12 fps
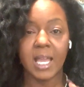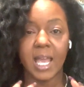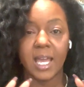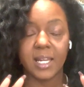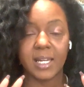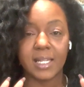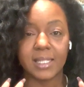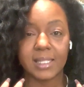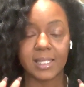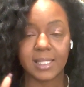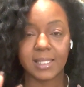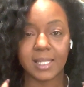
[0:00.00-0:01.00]
And it is
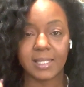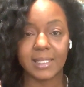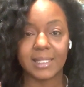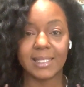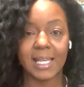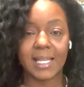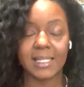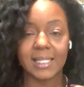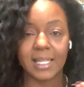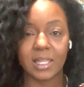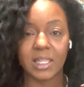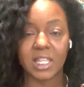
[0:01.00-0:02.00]
these
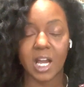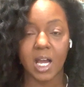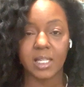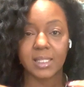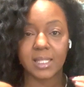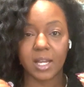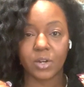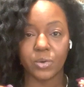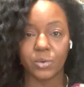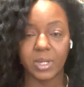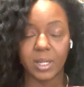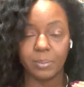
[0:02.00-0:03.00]
incessant thoughts that
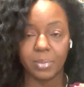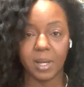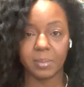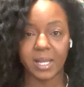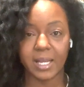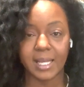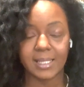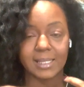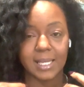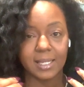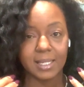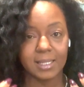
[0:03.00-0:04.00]
creep up, like I
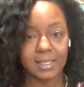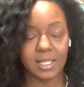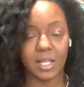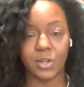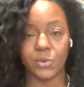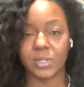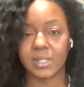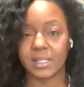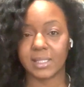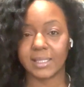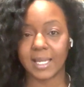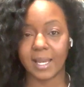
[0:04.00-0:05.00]
said,
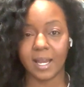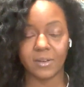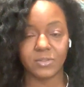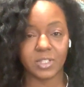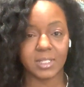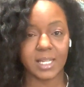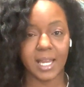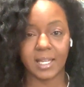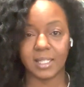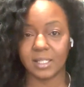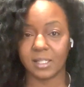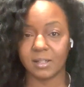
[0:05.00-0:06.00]
continuously, day after
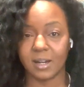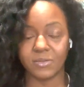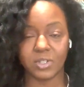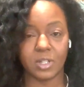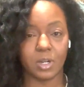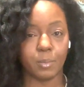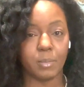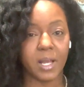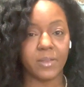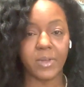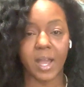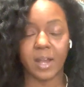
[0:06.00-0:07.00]
day, year after year,
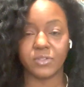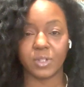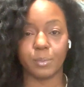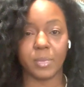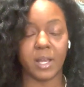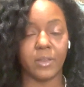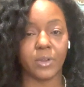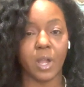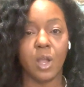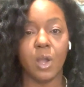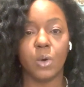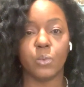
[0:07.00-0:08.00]
month after month,
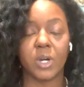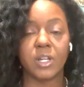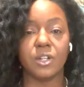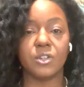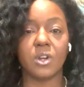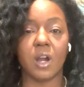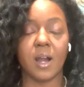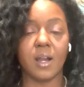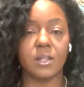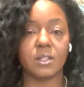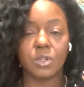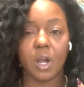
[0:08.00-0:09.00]
where you're
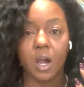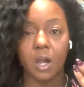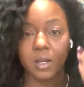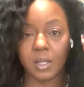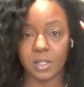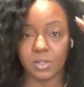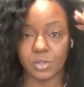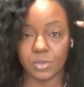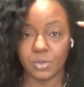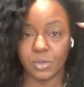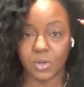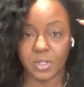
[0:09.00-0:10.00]
not talking to
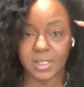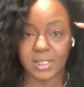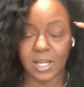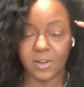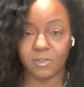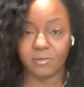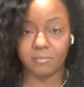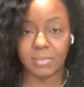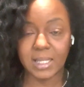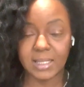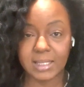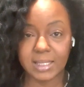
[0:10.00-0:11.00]
yourself
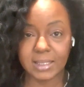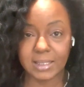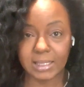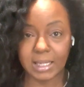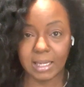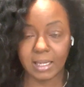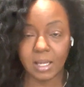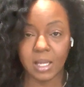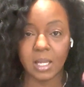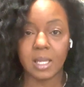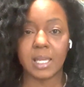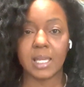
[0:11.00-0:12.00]
mentally
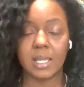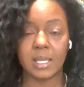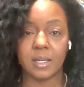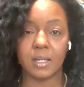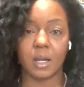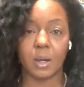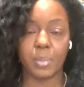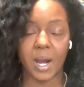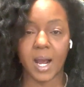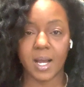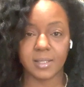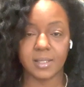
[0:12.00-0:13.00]
in a
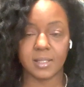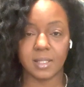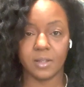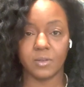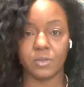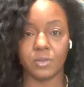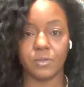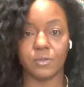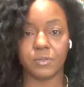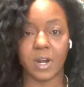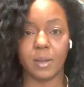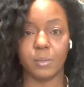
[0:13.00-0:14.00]
positive
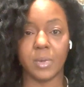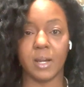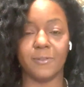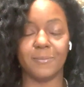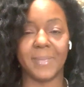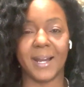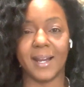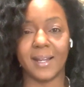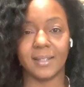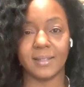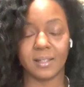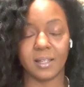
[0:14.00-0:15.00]
frame of
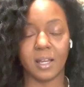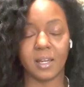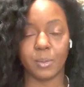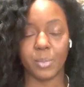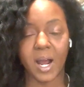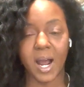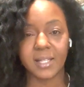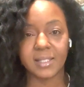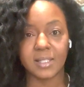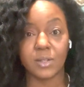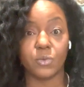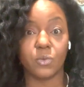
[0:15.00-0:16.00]
mind, in a
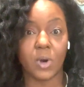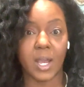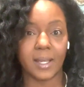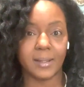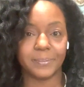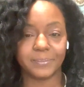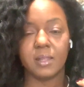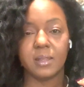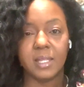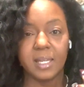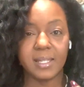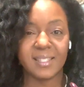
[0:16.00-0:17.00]
positive way.
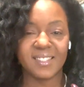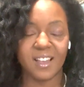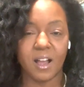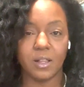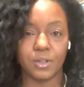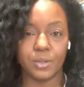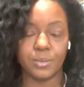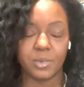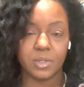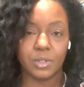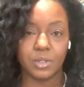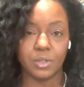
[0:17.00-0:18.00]
These thought loops
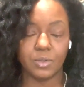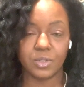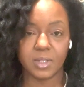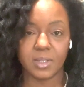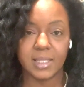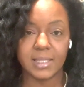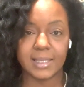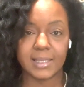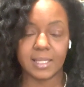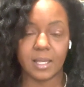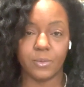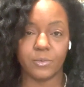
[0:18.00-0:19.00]
usually
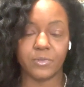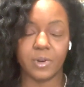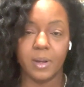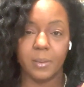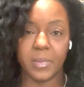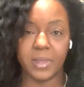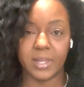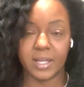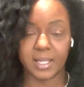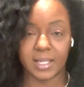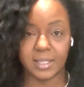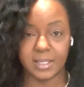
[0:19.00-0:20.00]
stem from the
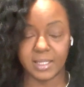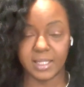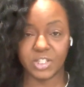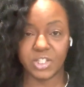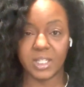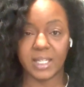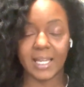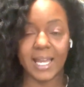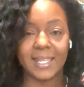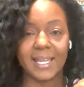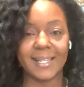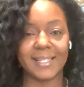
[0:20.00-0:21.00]
conditioning
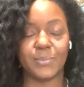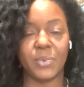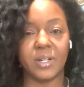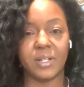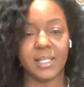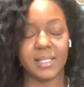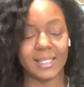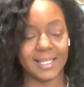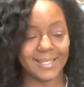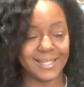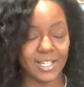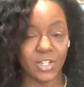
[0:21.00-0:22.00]
and the
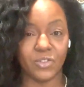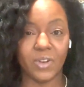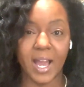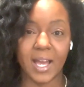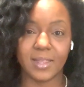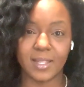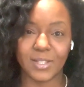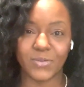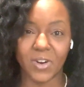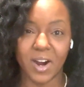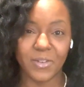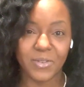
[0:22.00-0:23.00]
experiences that you've had thus
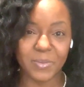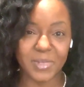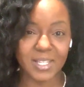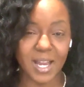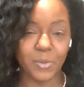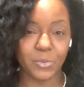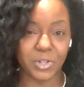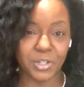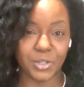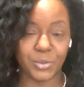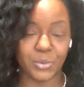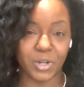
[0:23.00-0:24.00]
far, from the time where
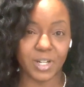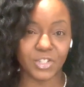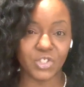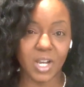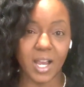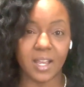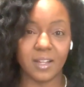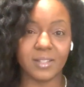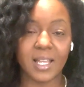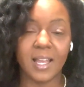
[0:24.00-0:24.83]
you were a child